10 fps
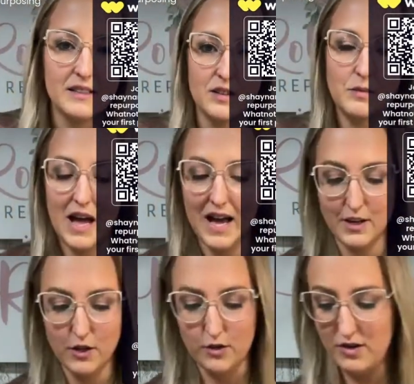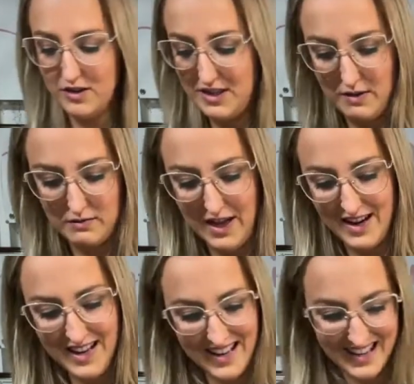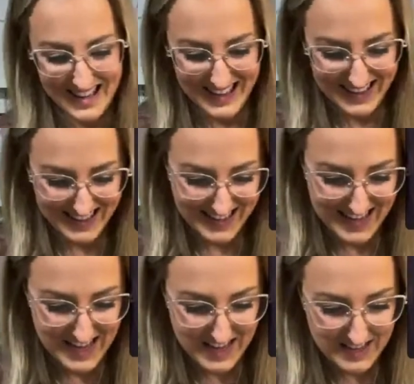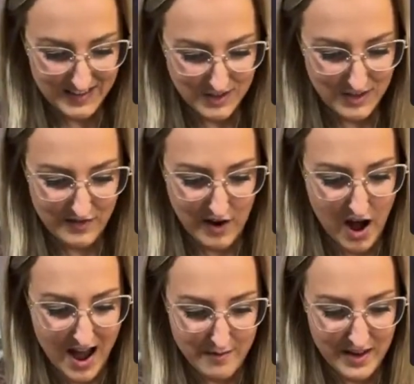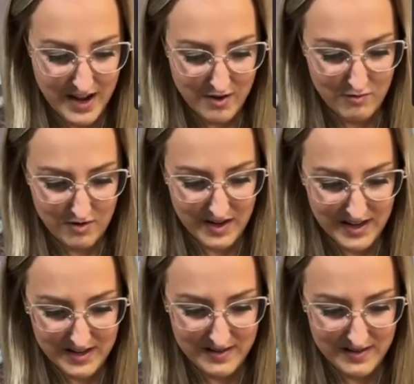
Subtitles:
I'm glad you understand what I'm saying. Just a vibe that I don't want.